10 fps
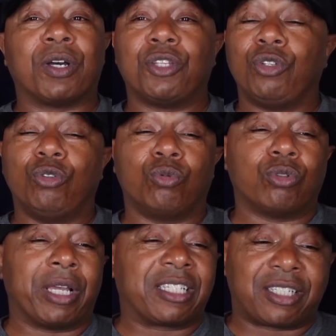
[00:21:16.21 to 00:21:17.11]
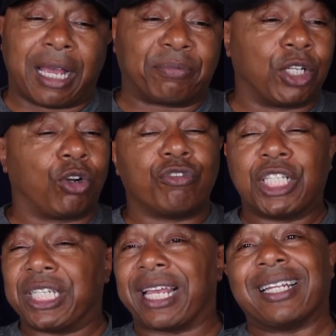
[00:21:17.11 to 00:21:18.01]
whether you accept it or
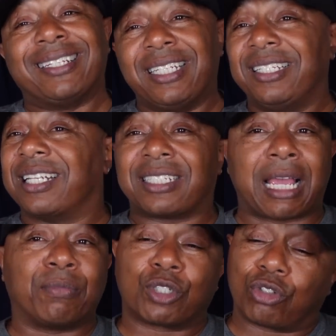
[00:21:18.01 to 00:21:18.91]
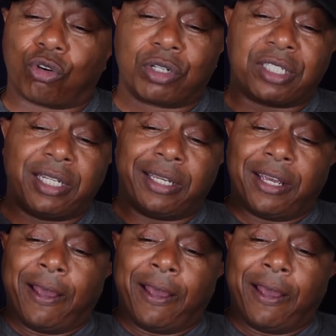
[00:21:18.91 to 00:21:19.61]
reject it, these are the type of stories that